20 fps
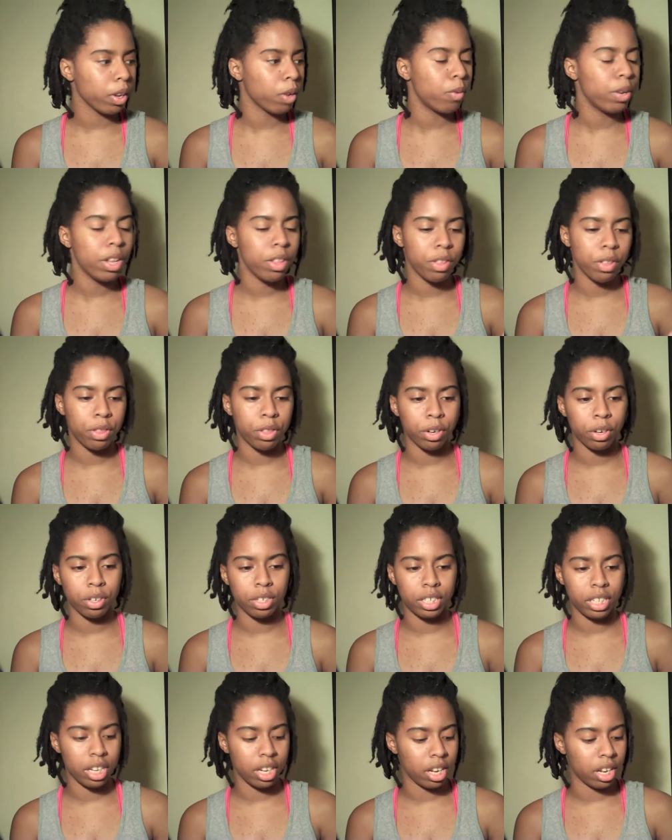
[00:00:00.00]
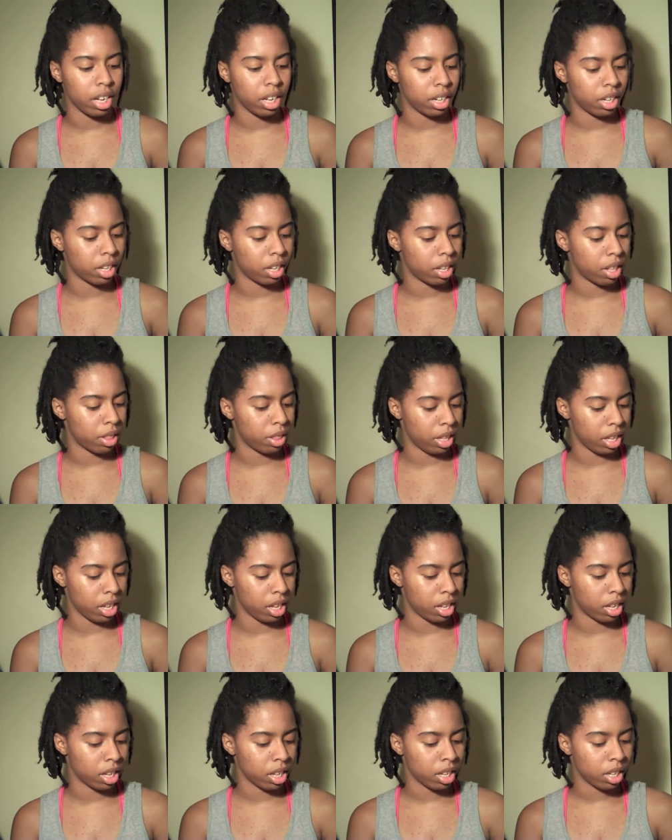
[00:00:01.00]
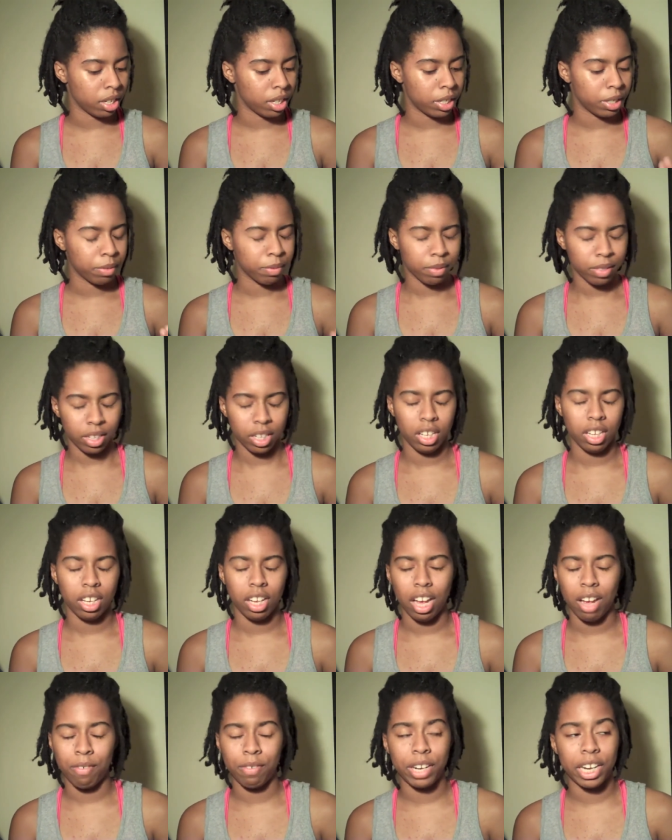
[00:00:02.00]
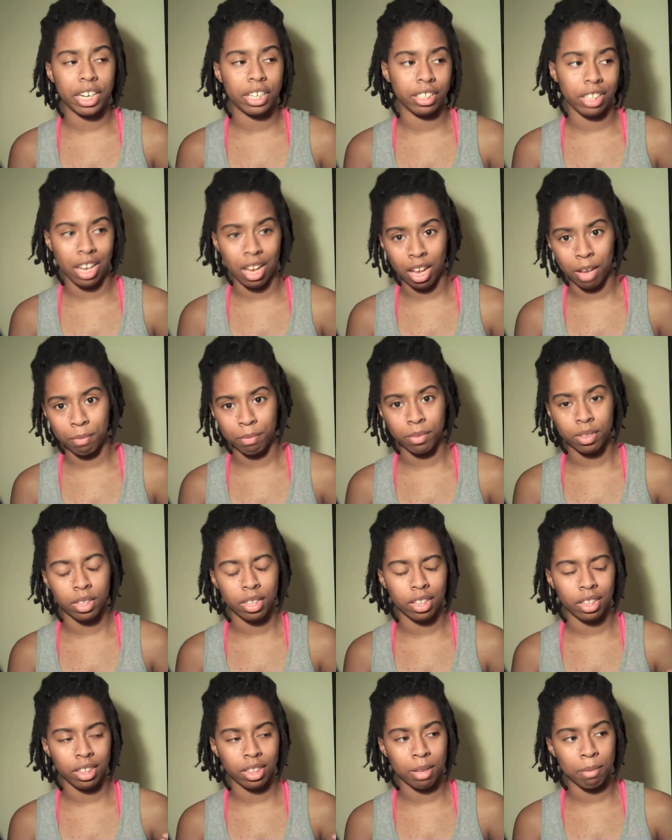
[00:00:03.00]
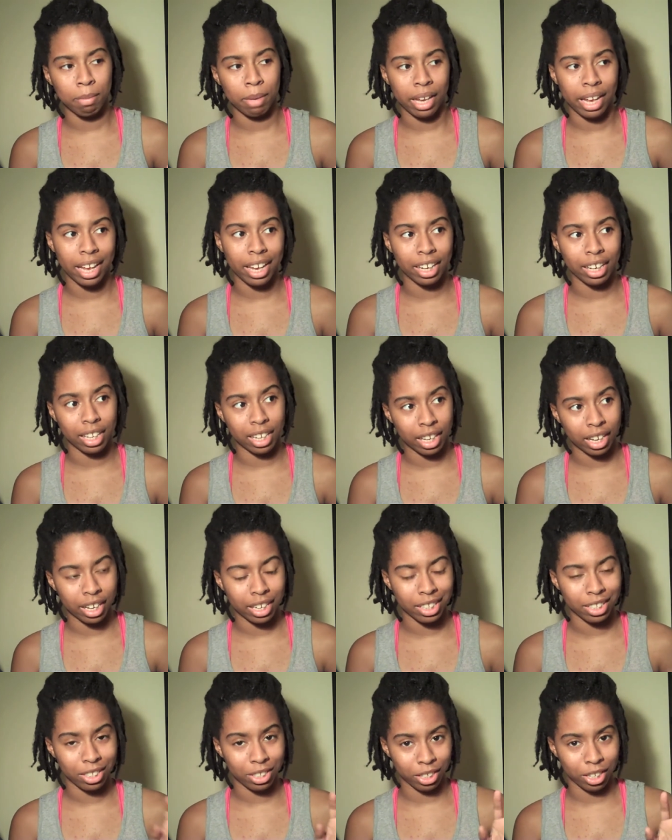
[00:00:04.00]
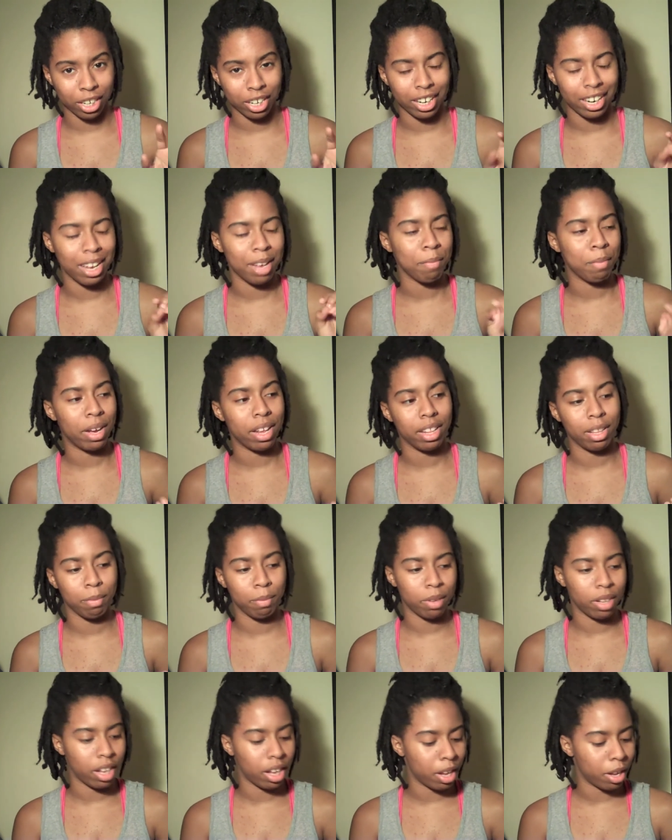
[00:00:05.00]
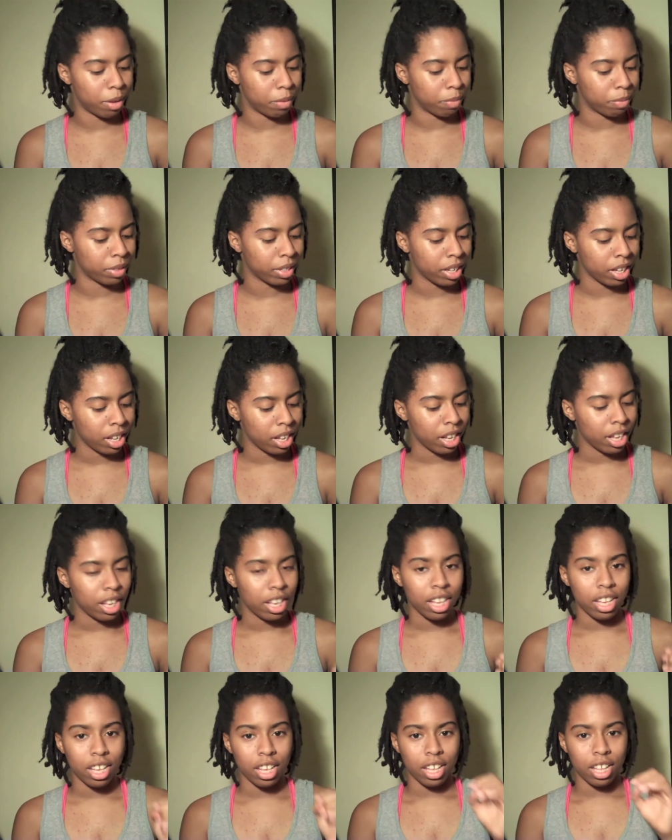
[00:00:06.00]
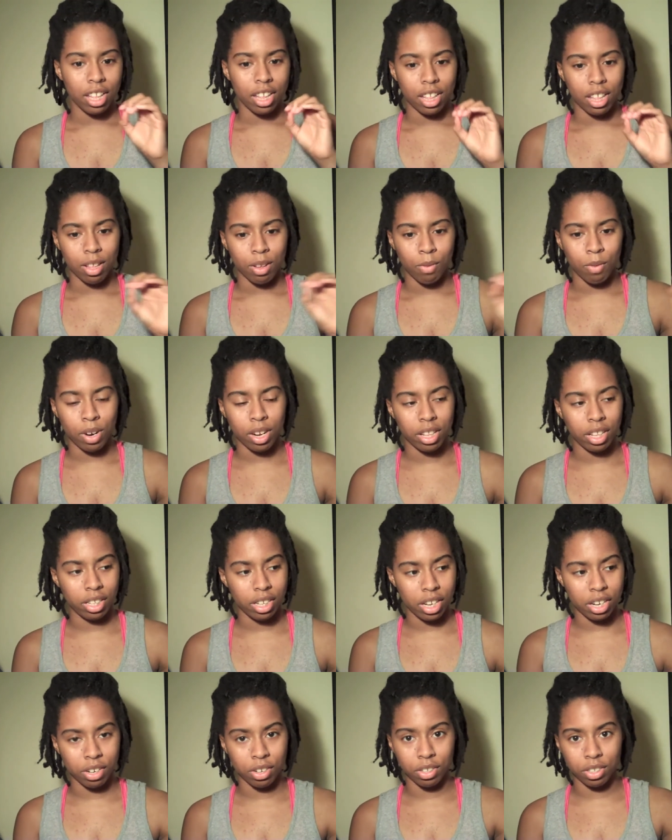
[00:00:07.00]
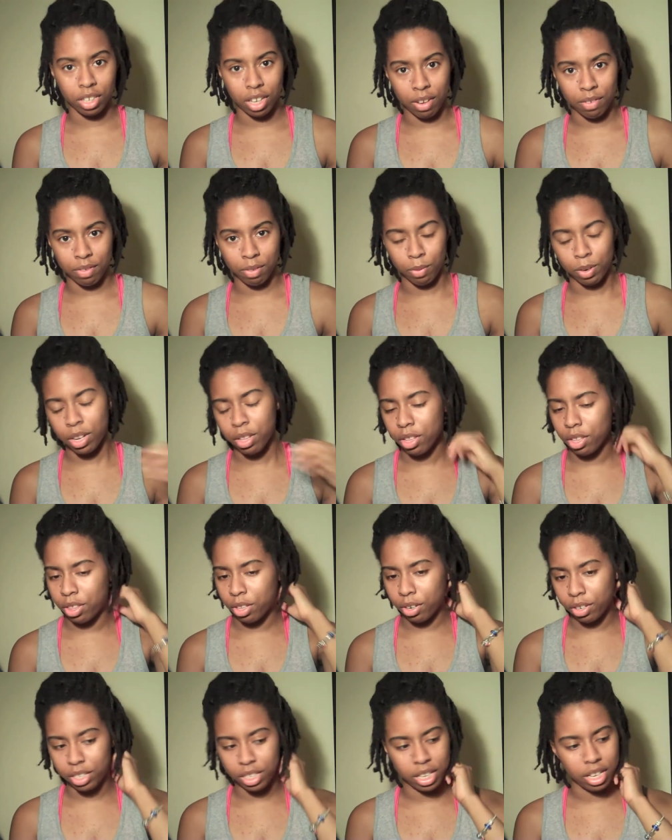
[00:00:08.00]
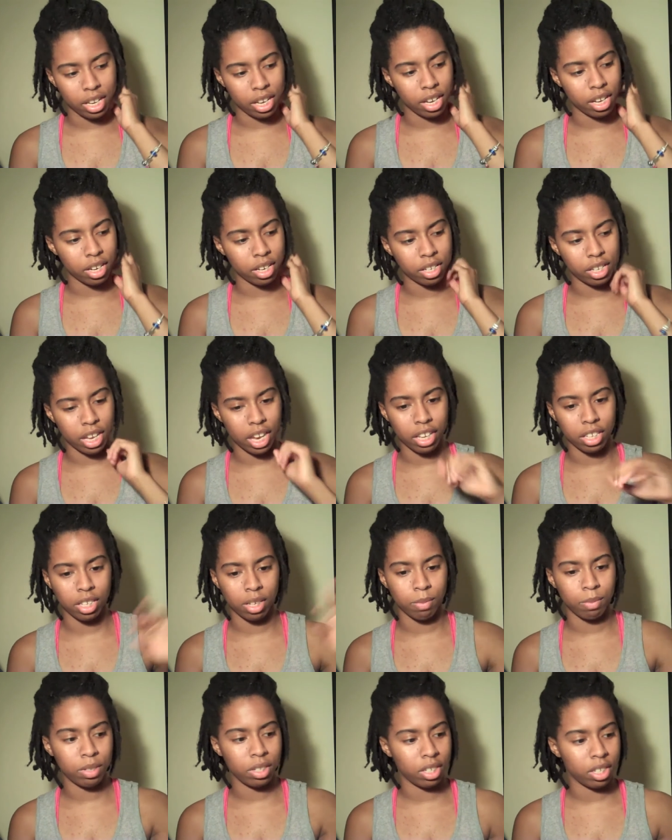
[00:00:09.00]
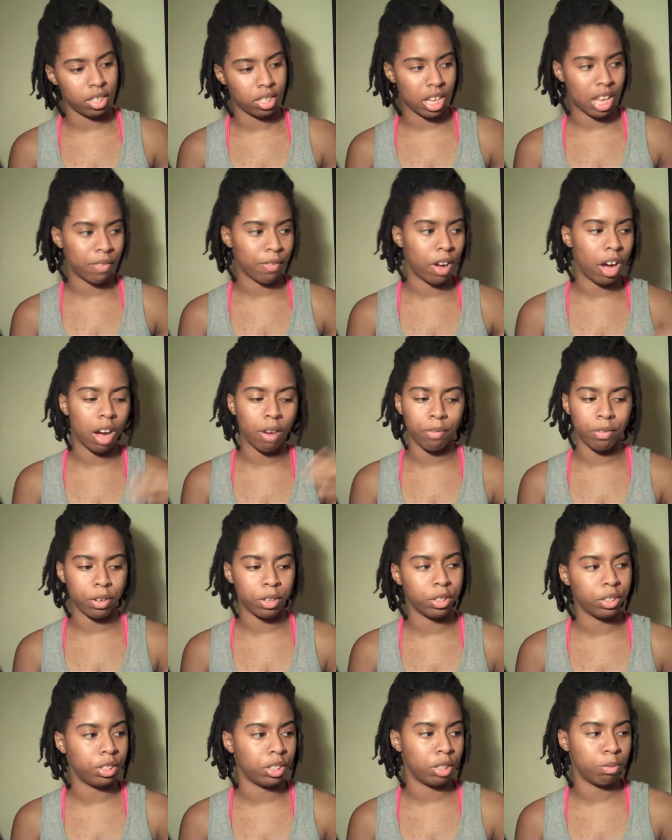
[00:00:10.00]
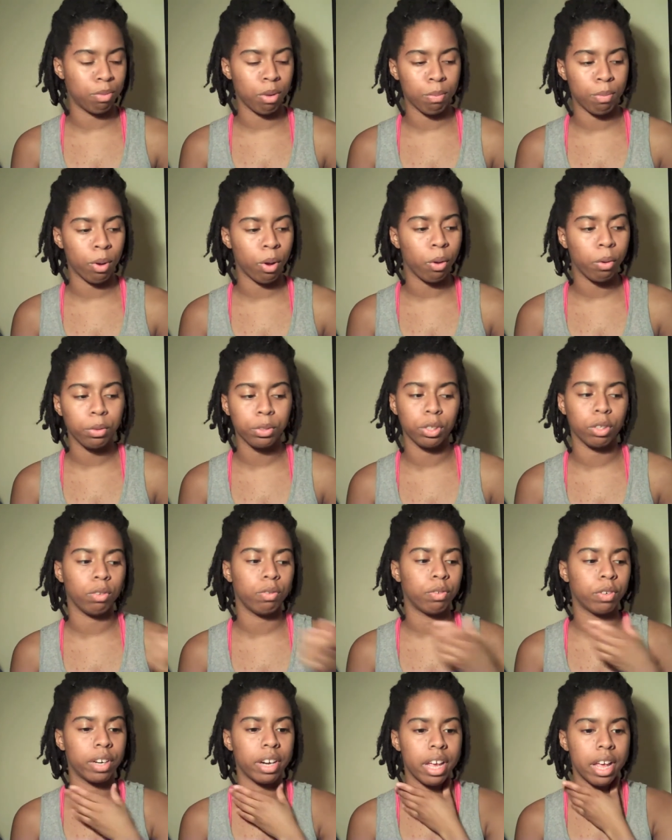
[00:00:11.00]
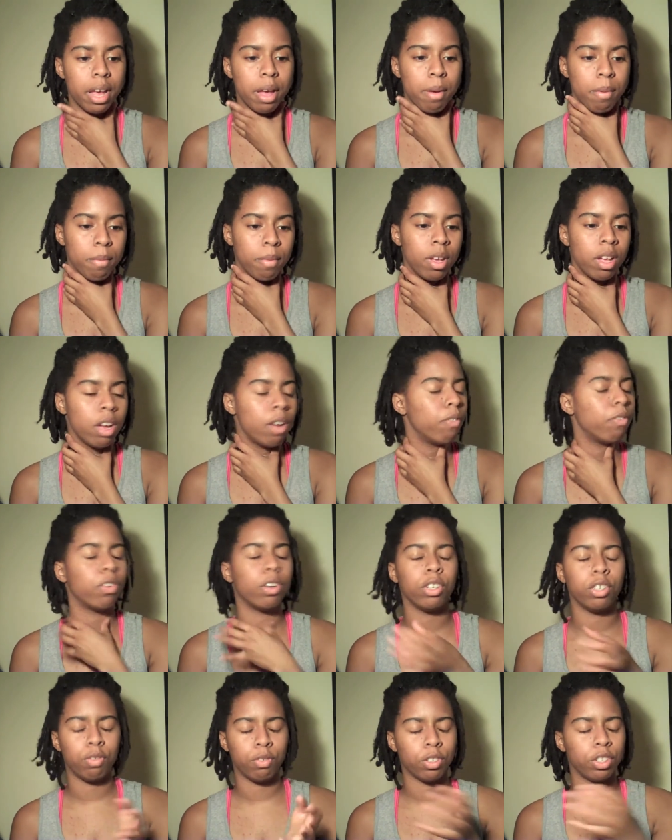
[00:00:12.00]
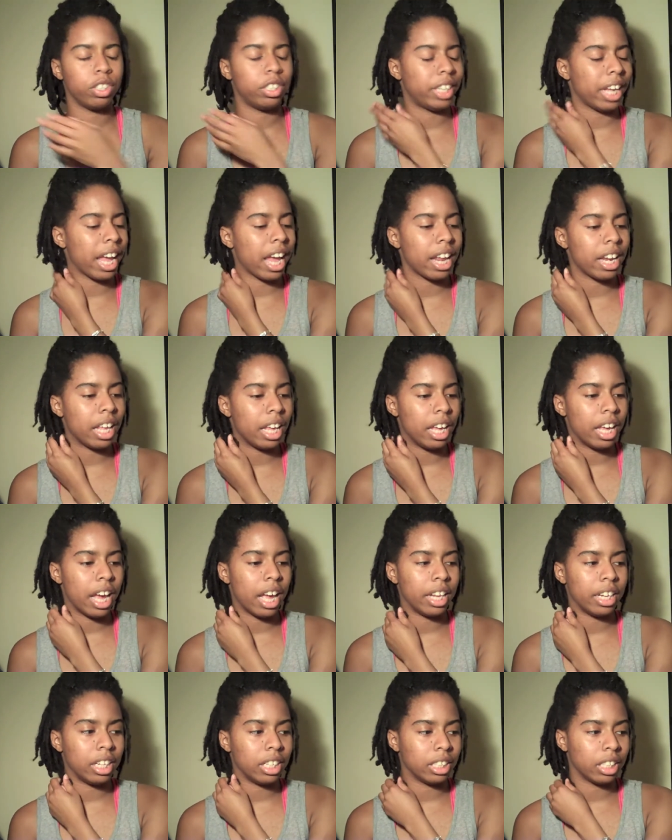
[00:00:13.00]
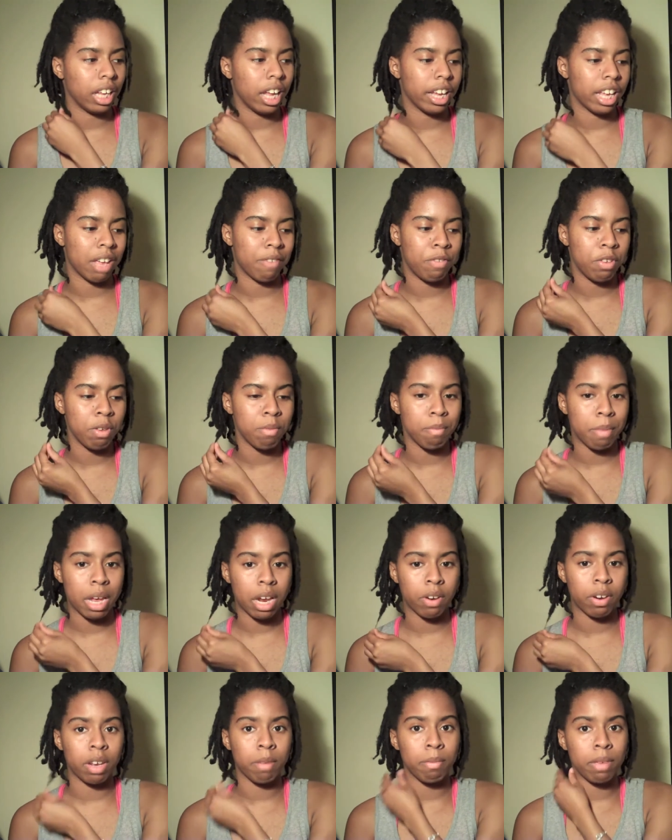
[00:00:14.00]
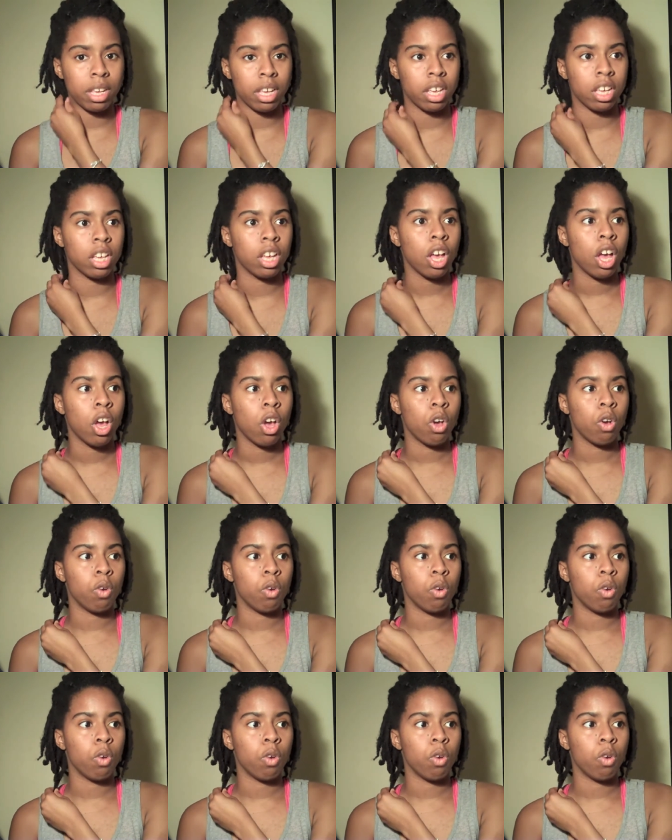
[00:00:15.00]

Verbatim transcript: one of the 13, the, I forget his name, the black guy, sorry. But the, um, one of the leaders of one of the 13 takes him to the safe offers this proposal for him for for Danny and is like if you marry me